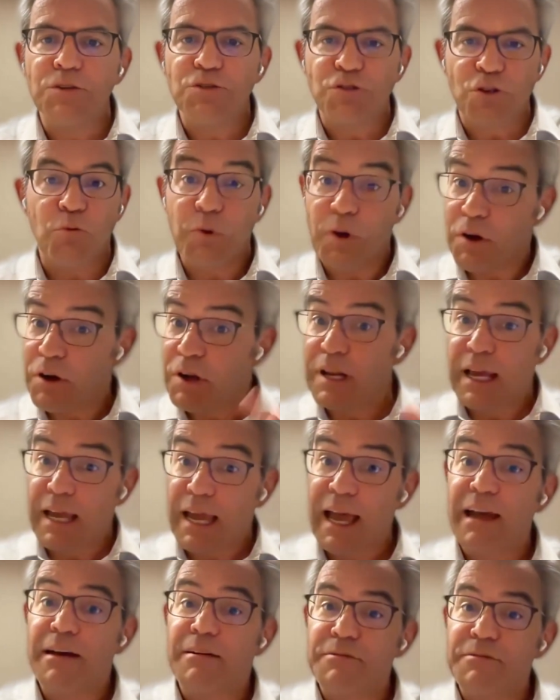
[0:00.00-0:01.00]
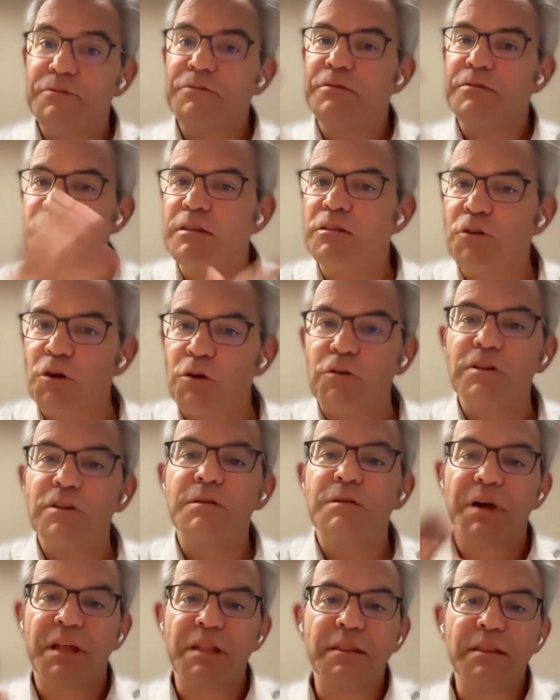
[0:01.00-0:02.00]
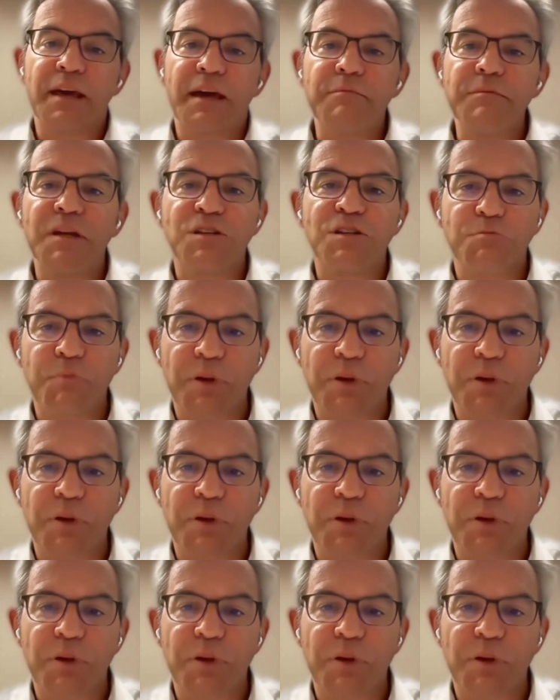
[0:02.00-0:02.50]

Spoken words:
So we're going to have not only pandemics,